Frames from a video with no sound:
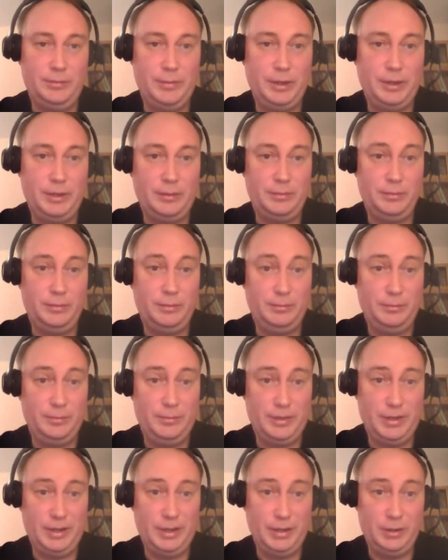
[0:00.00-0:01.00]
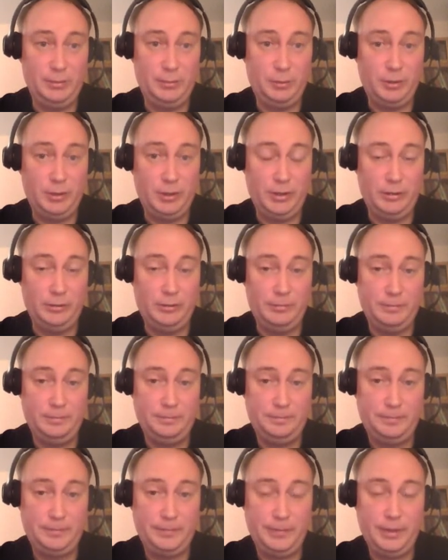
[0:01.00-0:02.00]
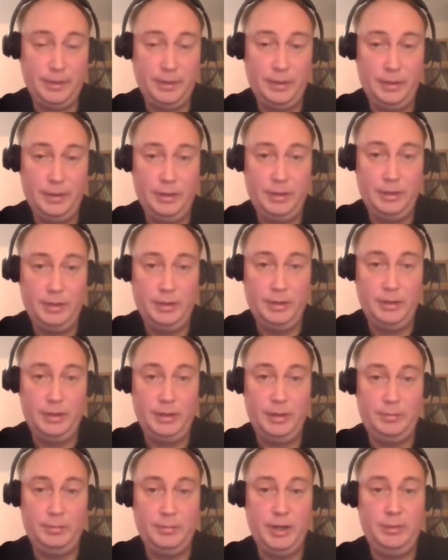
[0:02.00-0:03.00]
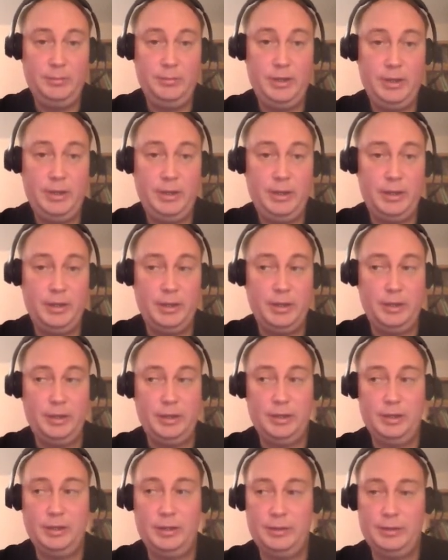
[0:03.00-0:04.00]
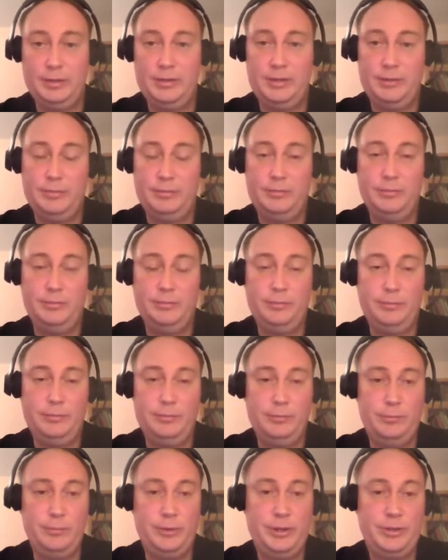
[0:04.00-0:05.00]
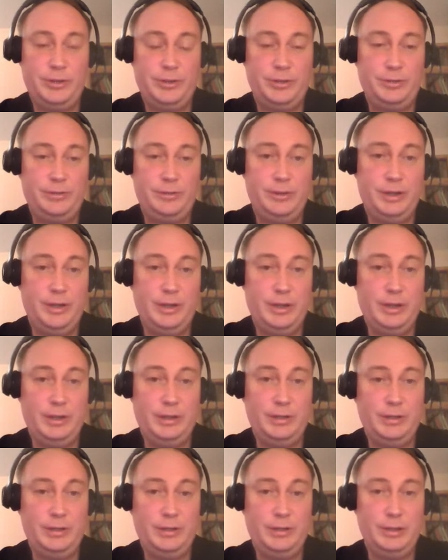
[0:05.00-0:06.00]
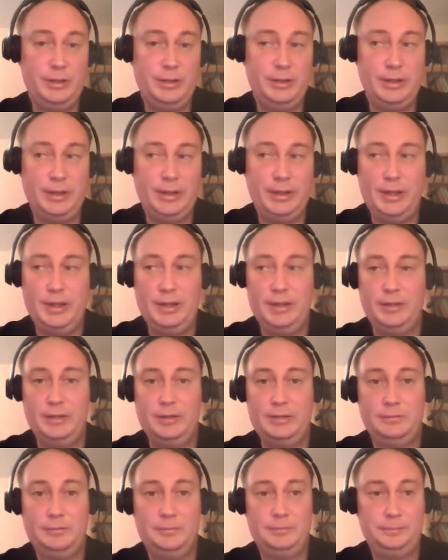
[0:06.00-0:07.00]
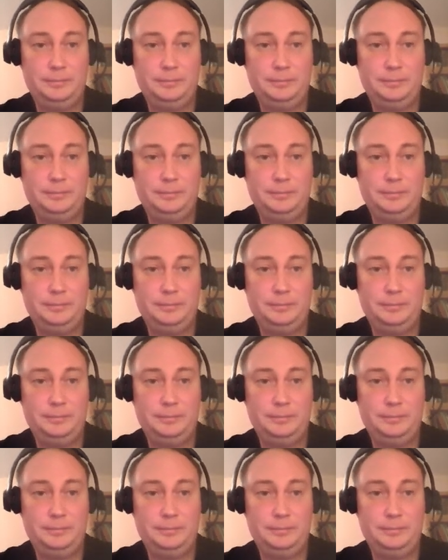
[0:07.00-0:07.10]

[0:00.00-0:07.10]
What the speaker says: to make it slightly more clear. It may be some registry located